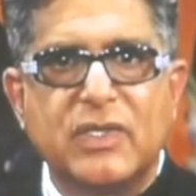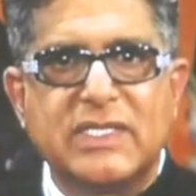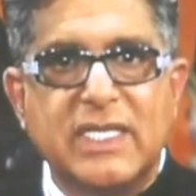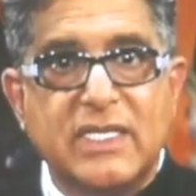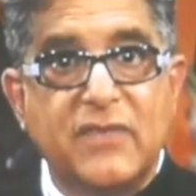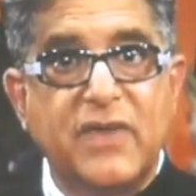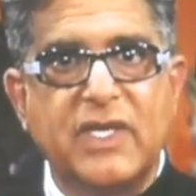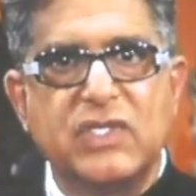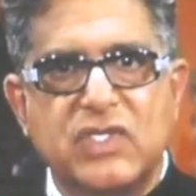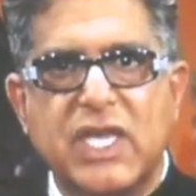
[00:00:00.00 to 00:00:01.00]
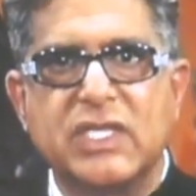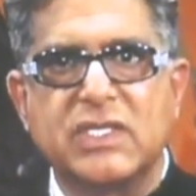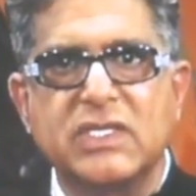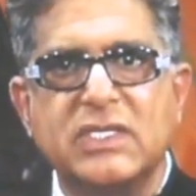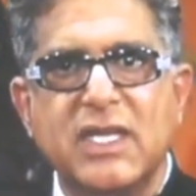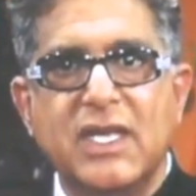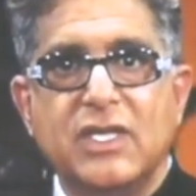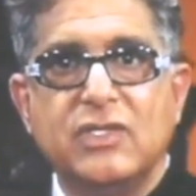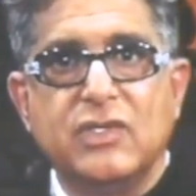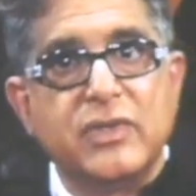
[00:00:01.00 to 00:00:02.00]
significant
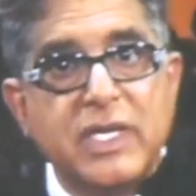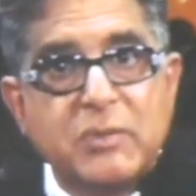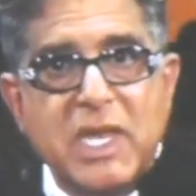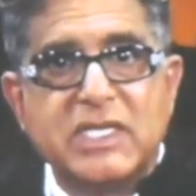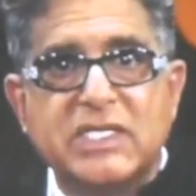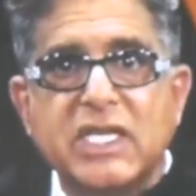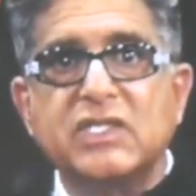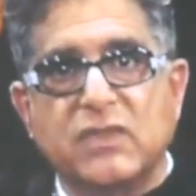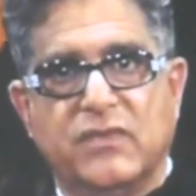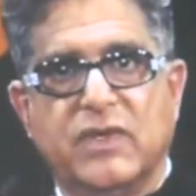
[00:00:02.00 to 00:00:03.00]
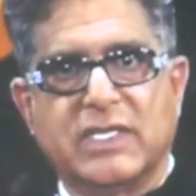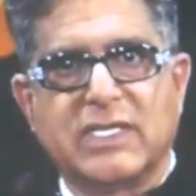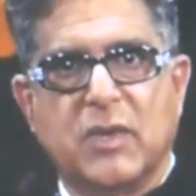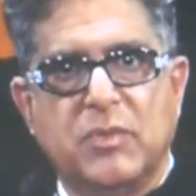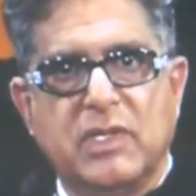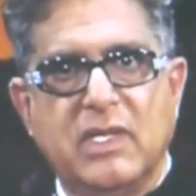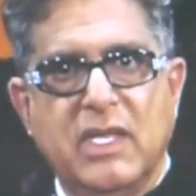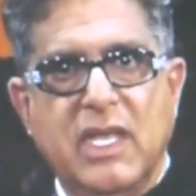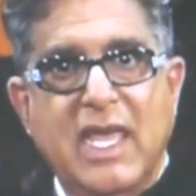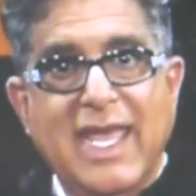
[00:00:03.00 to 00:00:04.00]
changes during meditation, for example,
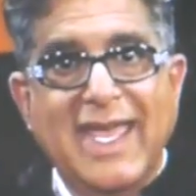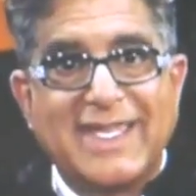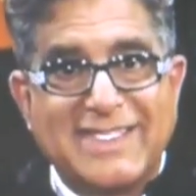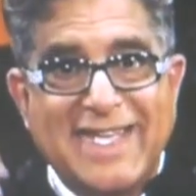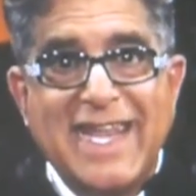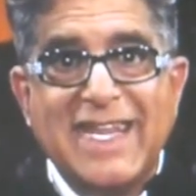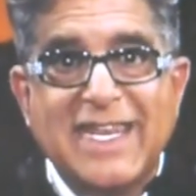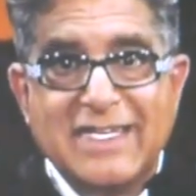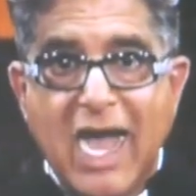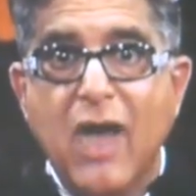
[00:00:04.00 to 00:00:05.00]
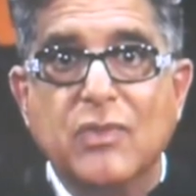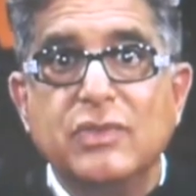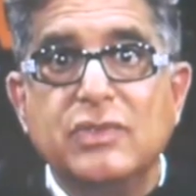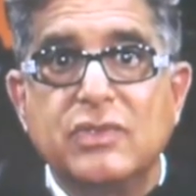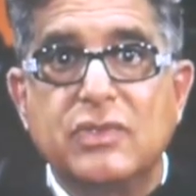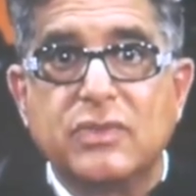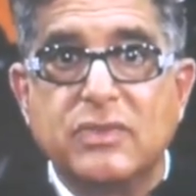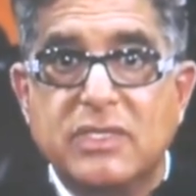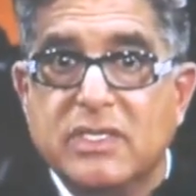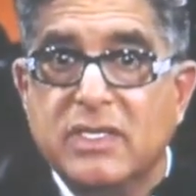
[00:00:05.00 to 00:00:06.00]
extending down to
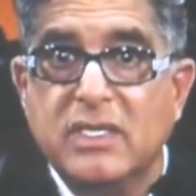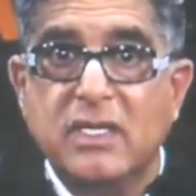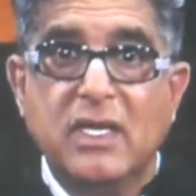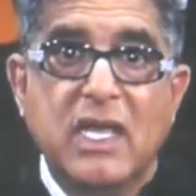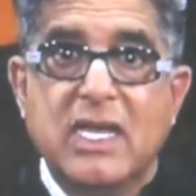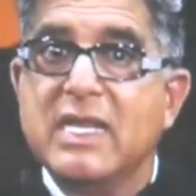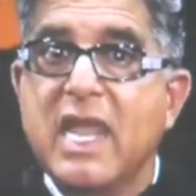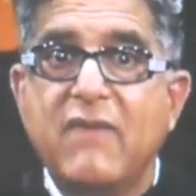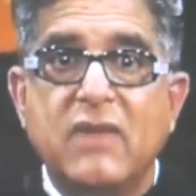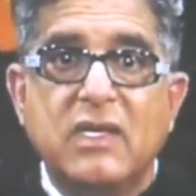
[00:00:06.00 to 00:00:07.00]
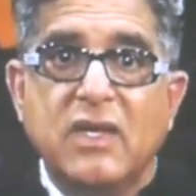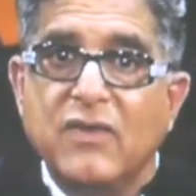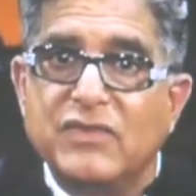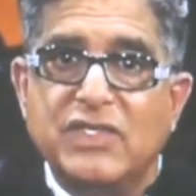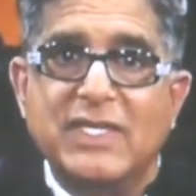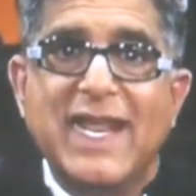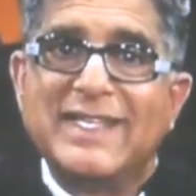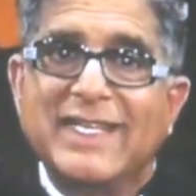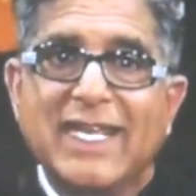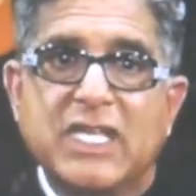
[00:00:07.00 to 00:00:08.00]
the level of
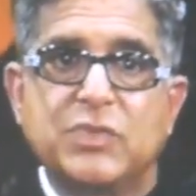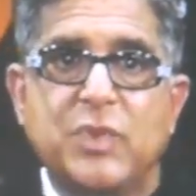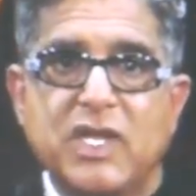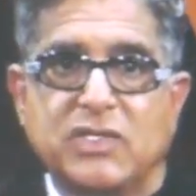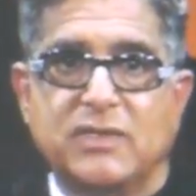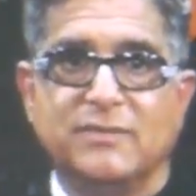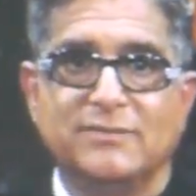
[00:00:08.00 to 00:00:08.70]
genetic expression.